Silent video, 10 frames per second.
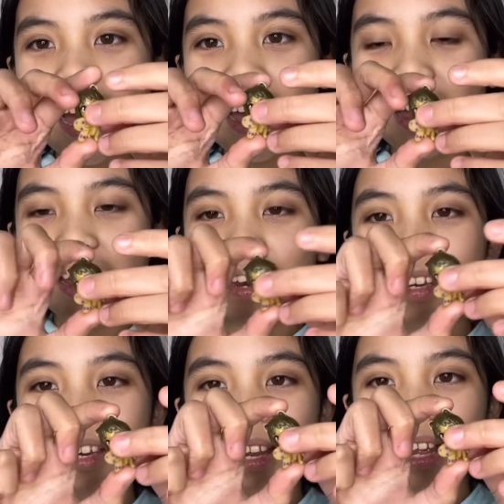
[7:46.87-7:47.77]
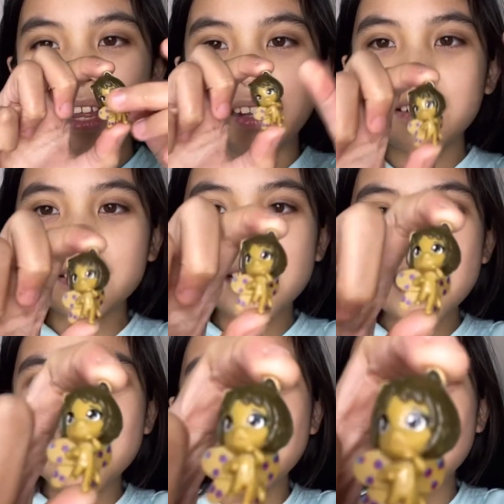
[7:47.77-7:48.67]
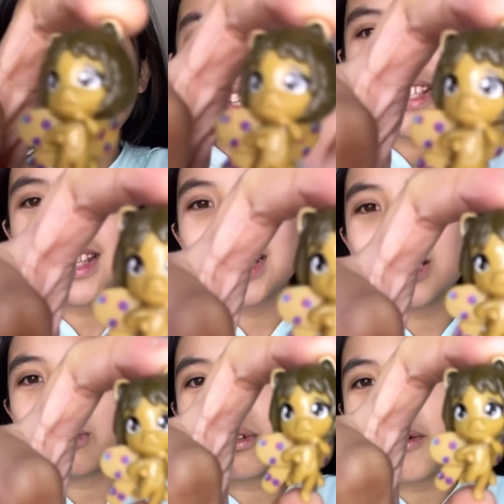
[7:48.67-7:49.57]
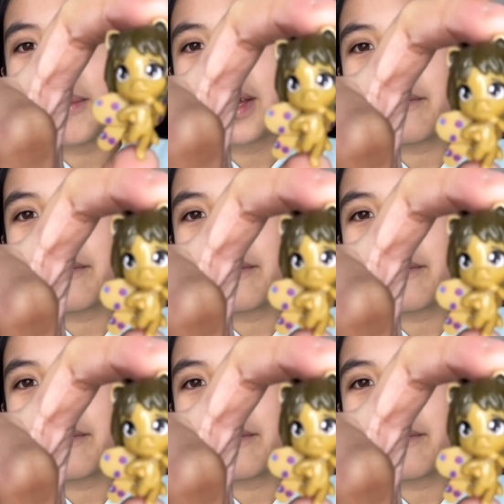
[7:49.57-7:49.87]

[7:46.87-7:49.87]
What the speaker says: And it looks like this. This is one of my